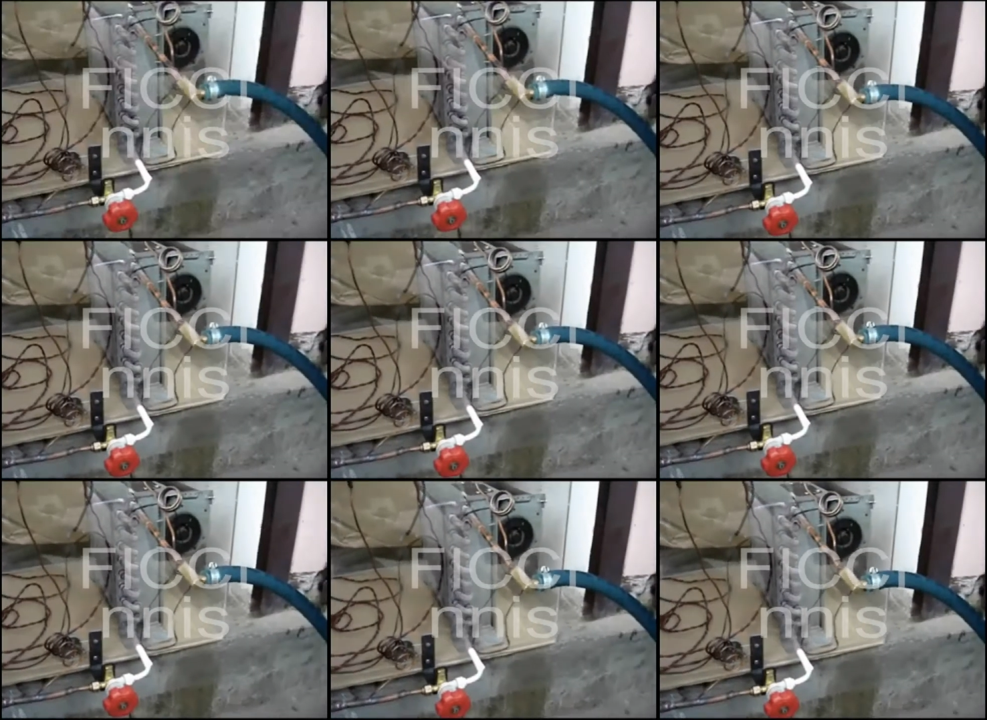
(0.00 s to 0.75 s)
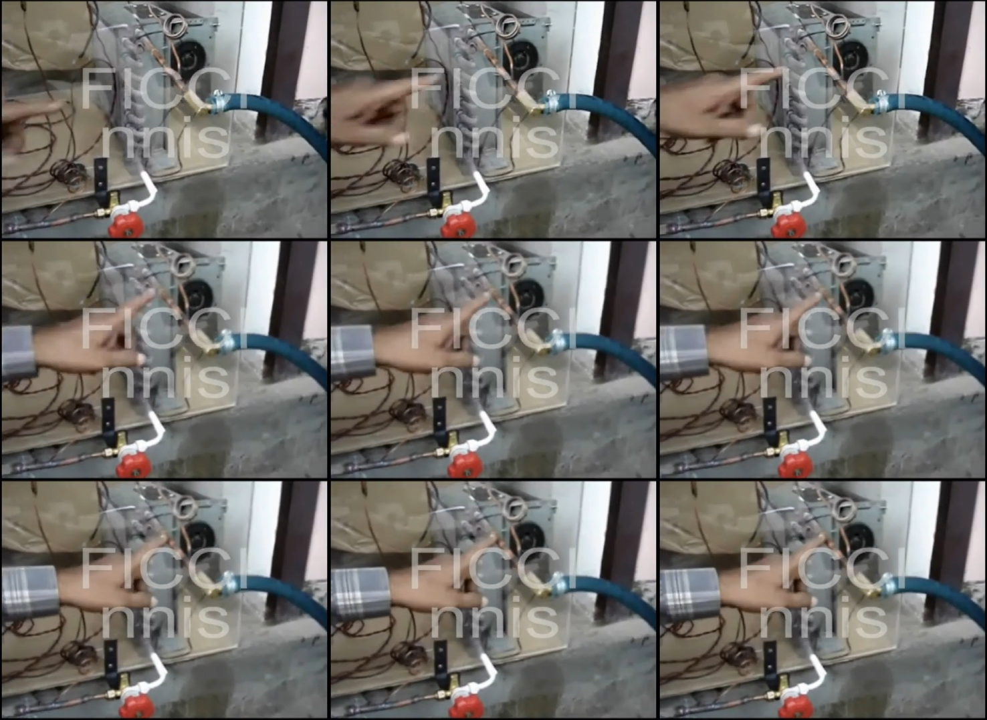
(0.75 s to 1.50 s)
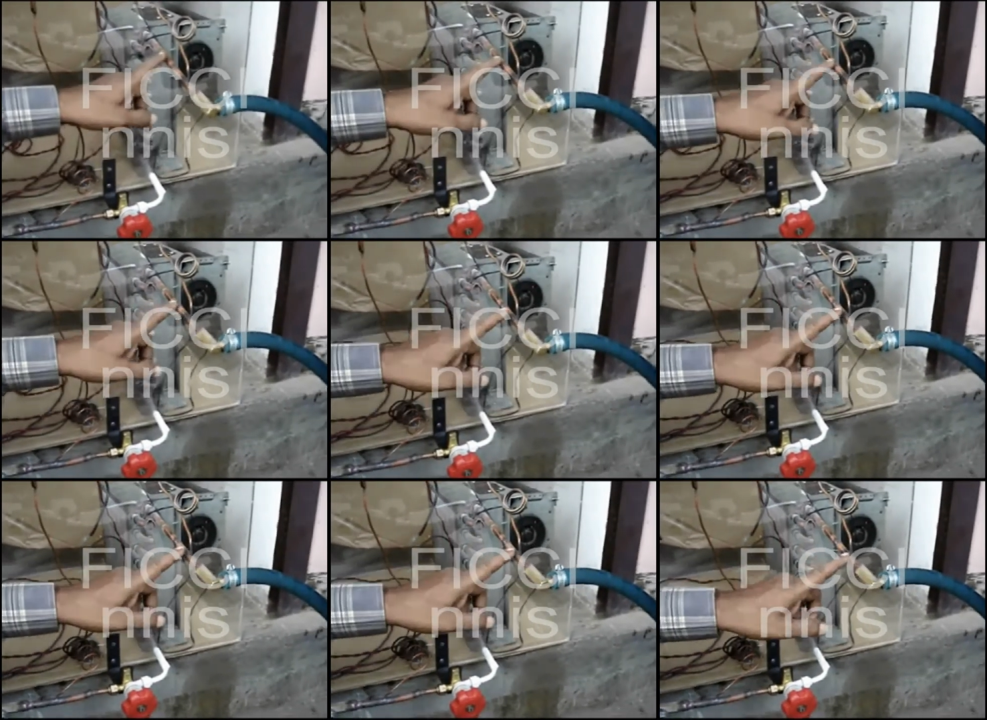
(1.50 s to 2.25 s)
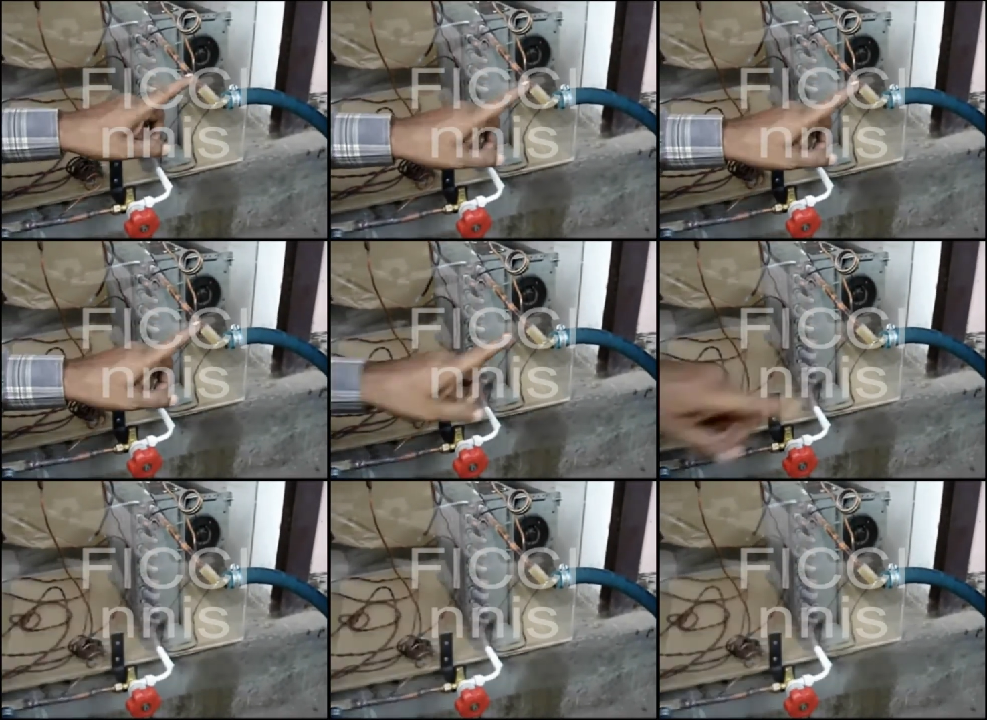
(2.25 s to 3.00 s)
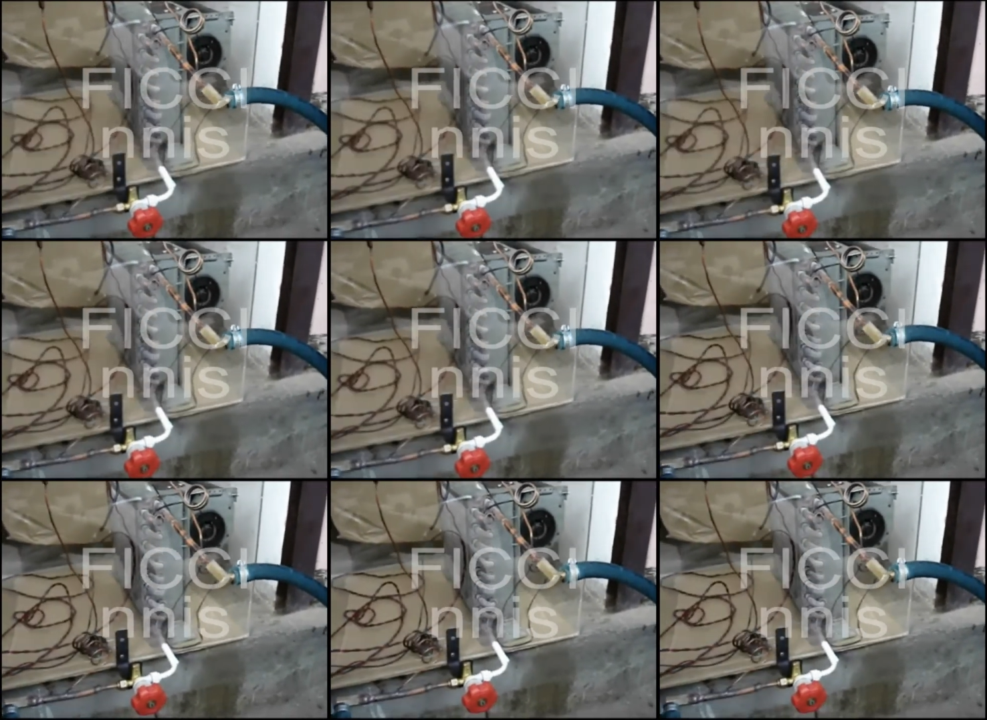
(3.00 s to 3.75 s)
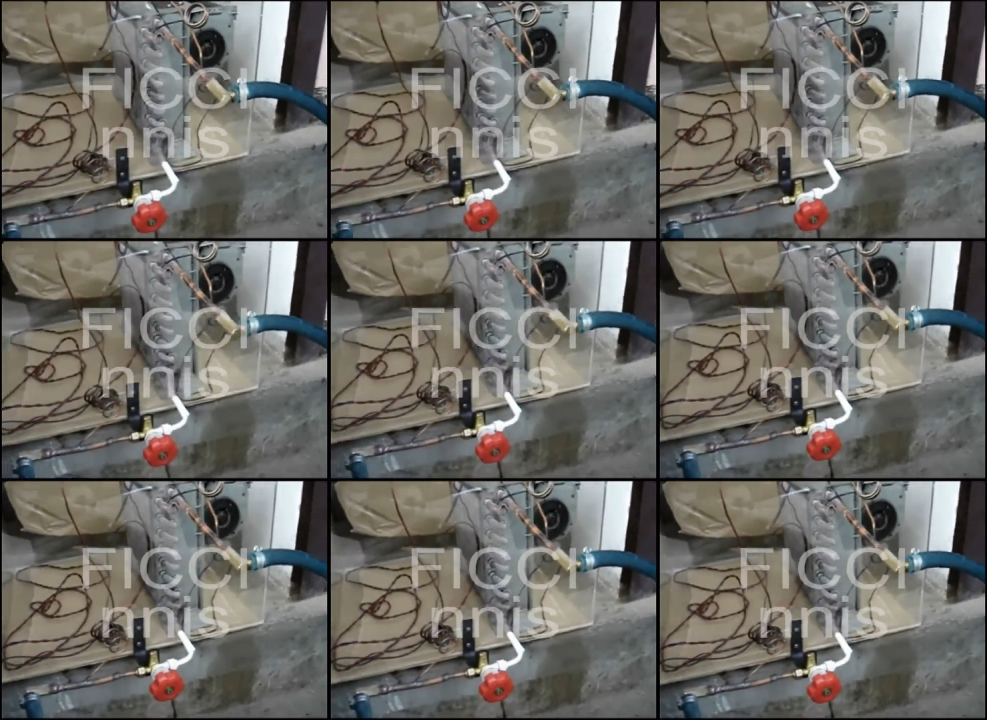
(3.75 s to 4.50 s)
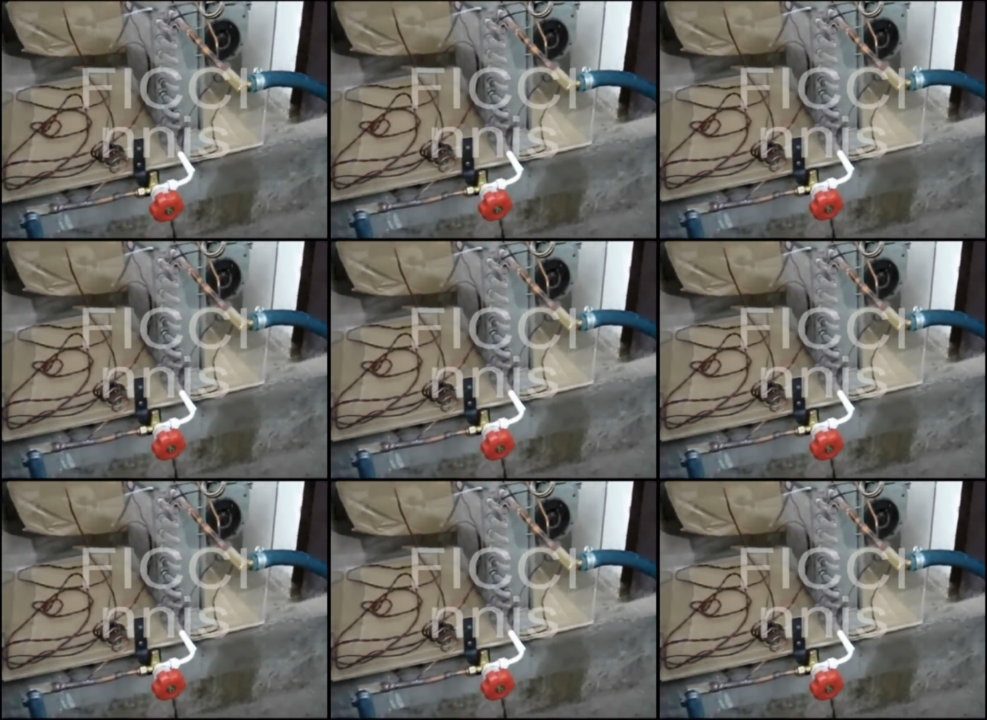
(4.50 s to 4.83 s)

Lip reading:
No face is visible, so there are no lips to read.